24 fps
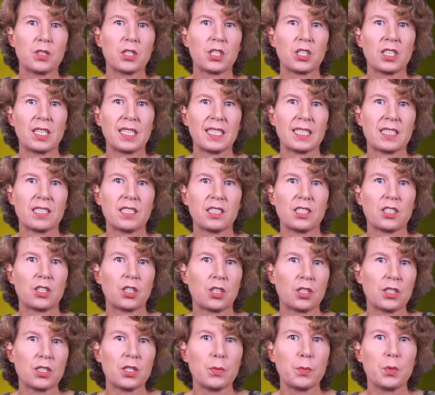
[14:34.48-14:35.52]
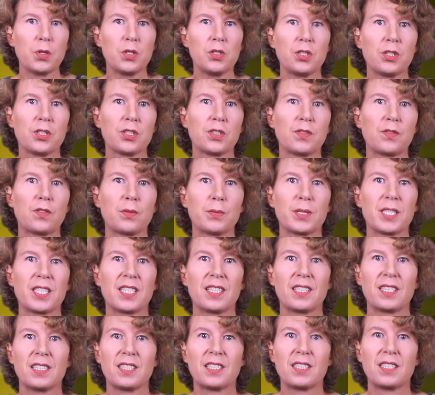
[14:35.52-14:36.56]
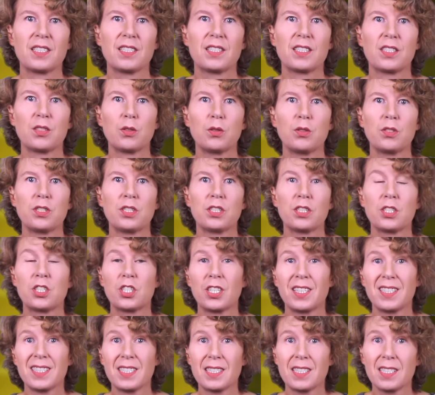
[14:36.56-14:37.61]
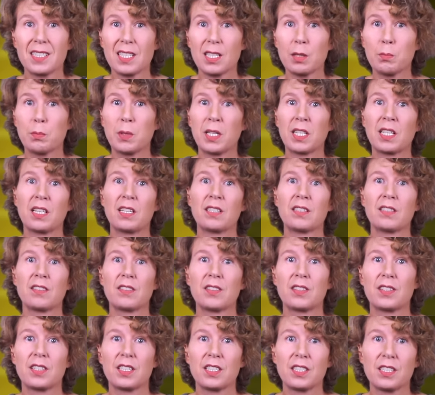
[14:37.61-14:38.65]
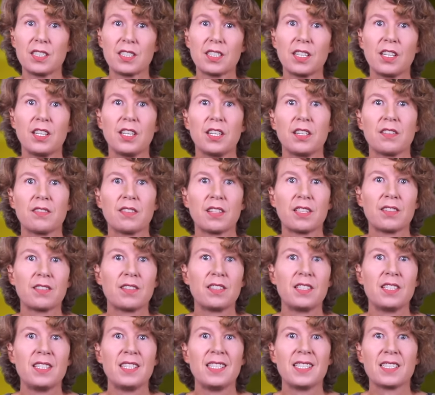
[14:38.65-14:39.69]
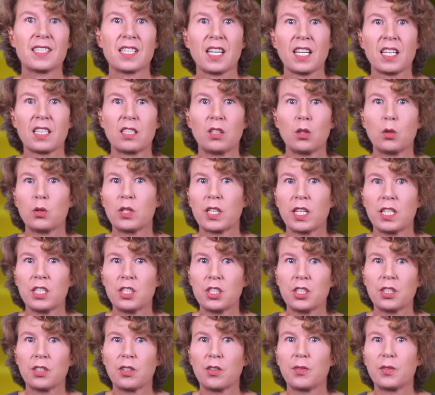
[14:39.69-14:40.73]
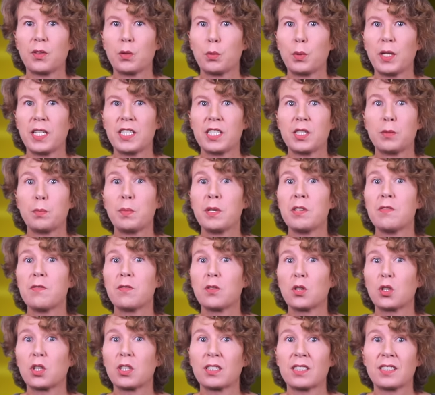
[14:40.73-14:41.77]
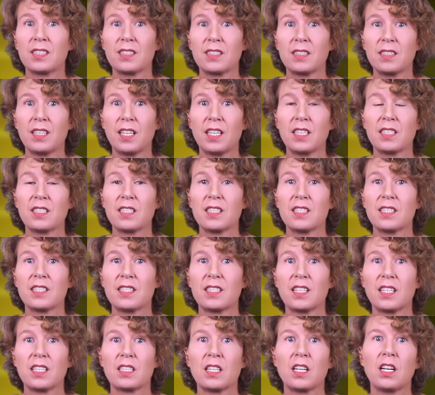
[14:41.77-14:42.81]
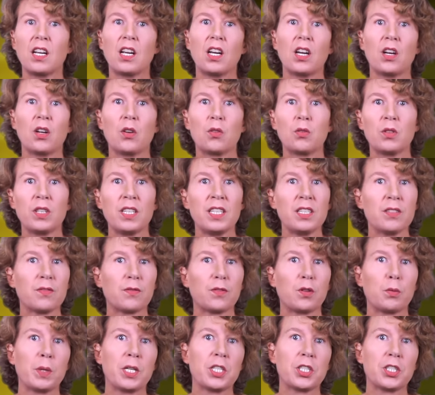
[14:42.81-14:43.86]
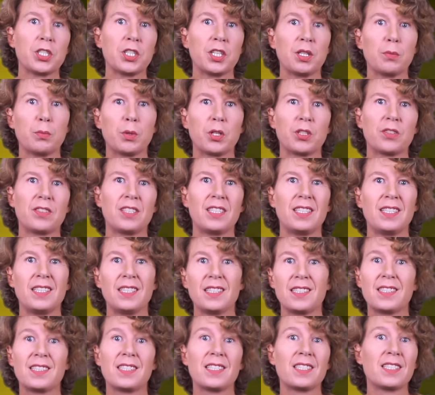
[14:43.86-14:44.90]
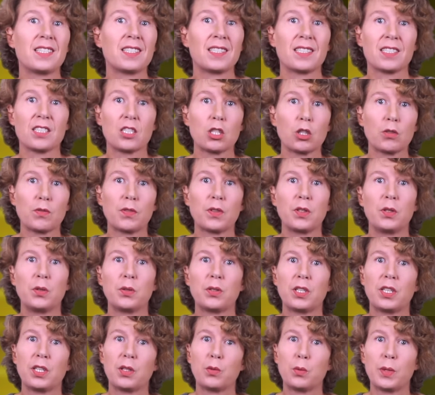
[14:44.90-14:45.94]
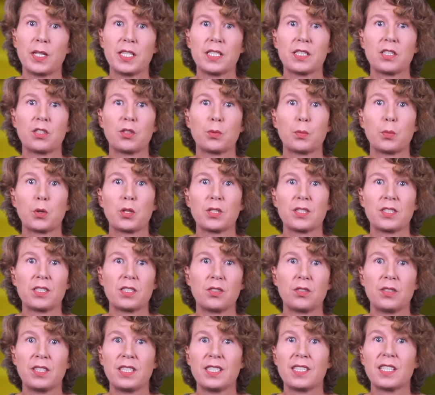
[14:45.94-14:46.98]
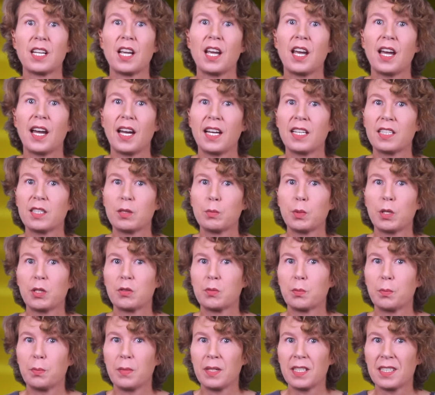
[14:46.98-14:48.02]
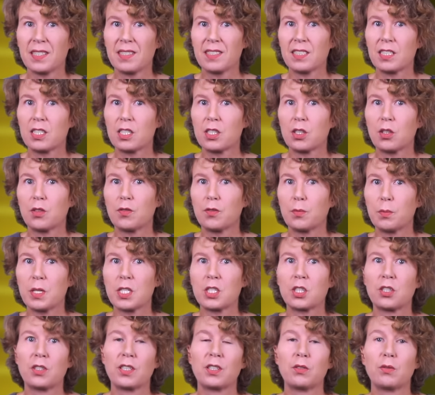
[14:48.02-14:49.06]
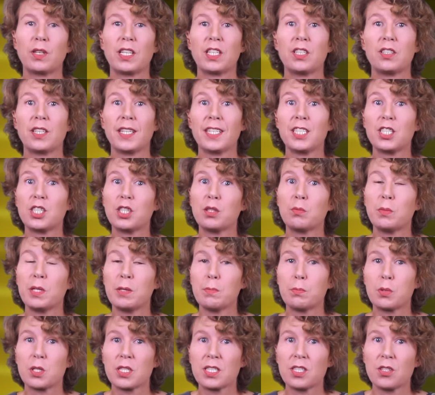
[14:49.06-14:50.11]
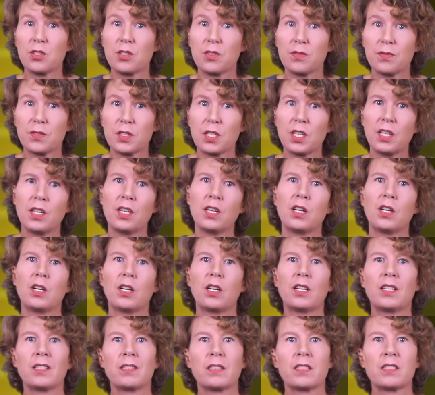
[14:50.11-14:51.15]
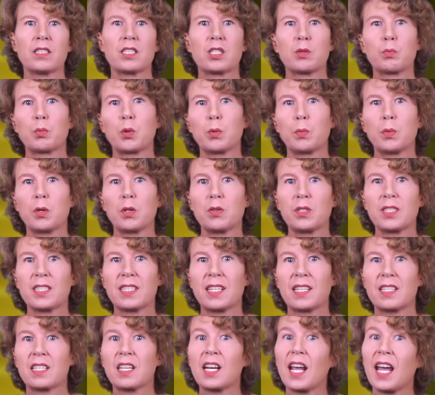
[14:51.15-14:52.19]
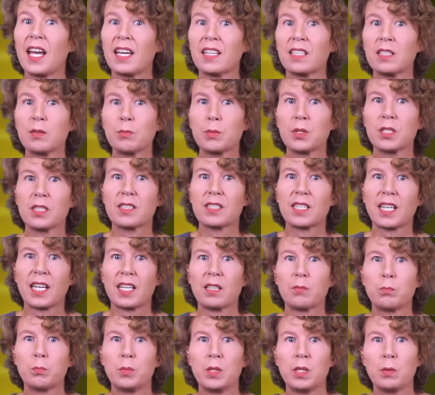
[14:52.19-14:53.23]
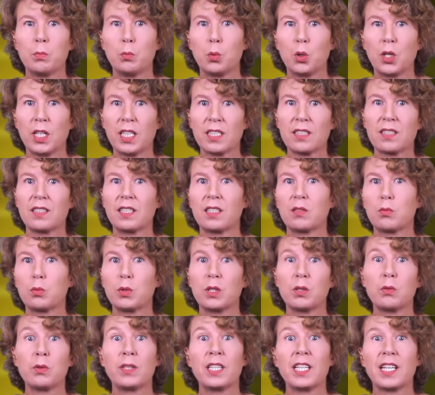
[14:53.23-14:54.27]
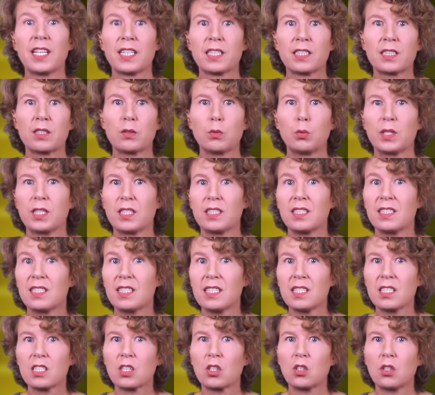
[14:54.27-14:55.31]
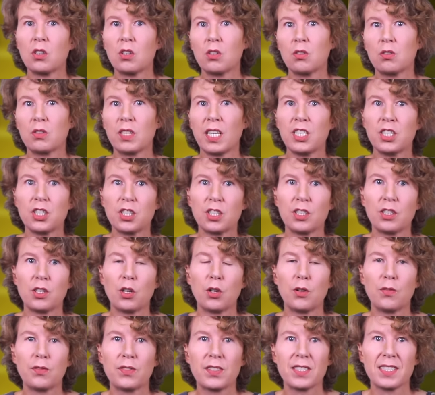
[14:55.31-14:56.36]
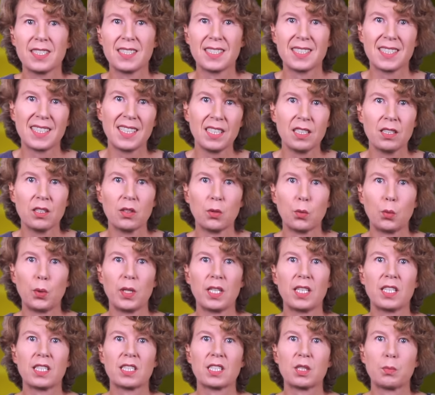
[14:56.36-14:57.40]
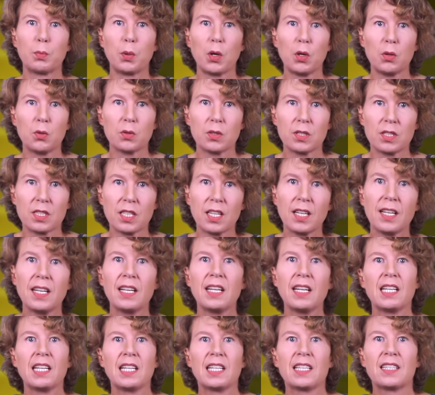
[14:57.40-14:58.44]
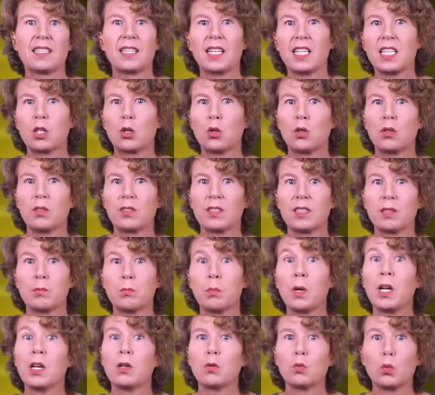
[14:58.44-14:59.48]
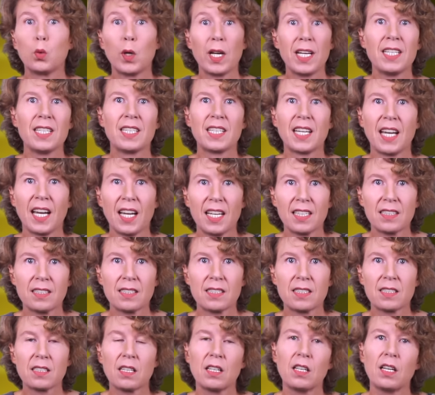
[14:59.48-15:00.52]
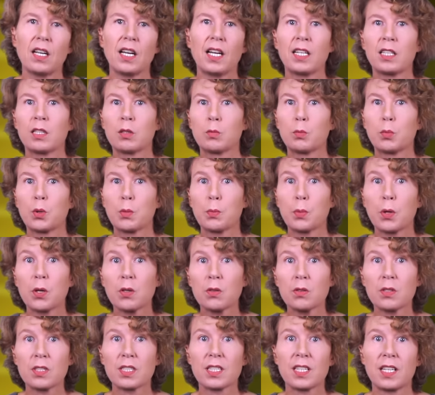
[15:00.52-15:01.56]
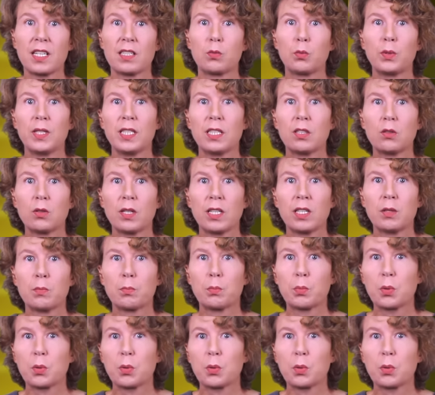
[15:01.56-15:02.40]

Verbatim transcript: collected contributions from scientists who suggested, among other things, that the exact location of the waste be forgotten and instead only information about the existence of nuclear waste repositories and about methods of measuring radiation be preserved Others propose that animals can be bred that will react with discoloration of the skin when exposed. They call them ray cats and propose that we create